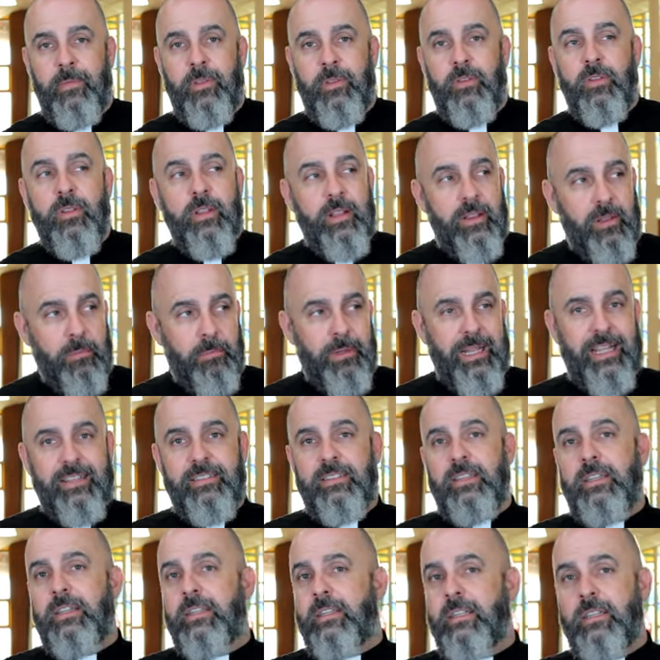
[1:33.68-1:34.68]
so that the
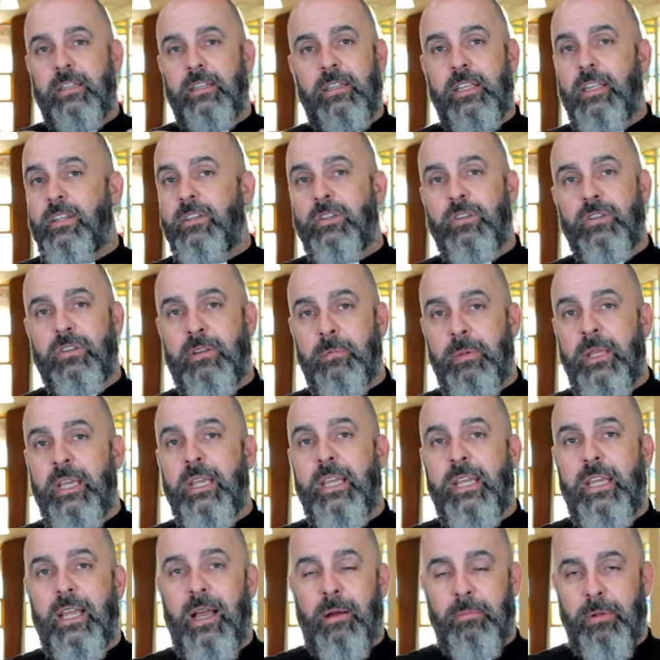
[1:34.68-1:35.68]
blessing continues to
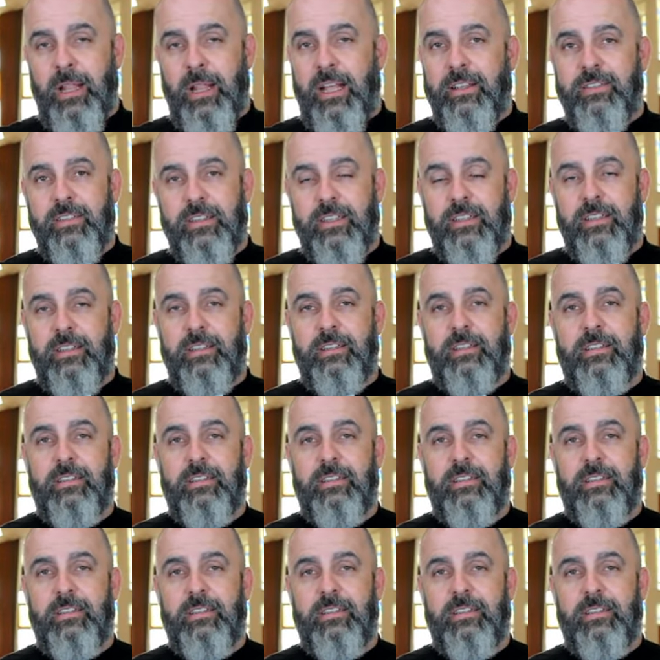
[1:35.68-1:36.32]
be a blessing.